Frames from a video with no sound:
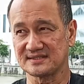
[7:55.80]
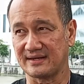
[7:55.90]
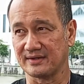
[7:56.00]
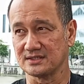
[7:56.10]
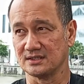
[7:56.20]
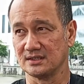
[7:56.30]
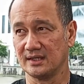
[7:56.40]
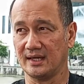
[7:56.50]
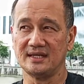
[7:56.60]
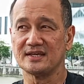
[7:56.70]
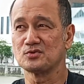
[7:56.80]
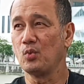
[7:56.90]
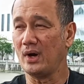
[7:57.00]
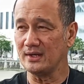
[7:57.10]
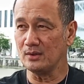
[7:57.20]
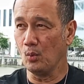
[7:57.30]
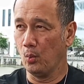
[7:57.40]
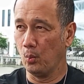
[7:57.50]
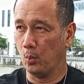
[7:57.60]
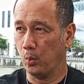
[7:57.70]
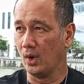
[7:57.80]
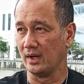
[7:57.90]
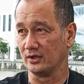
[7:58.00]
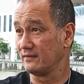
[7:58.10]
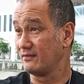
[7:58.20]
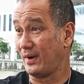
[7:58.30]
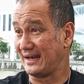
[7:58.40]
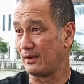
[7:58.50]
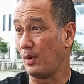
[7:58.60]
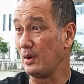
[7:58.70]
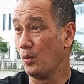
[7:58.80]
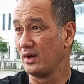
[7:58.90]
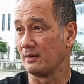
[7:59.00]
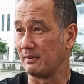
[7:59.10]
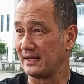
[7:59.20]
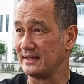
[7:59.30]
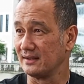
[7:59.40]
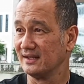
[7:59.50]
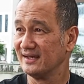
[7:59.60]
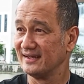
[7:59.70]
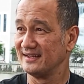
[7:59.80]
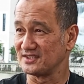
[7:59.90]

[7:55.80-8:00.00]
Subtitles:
character, and he has one word, not even one line, one word of bloody hell. As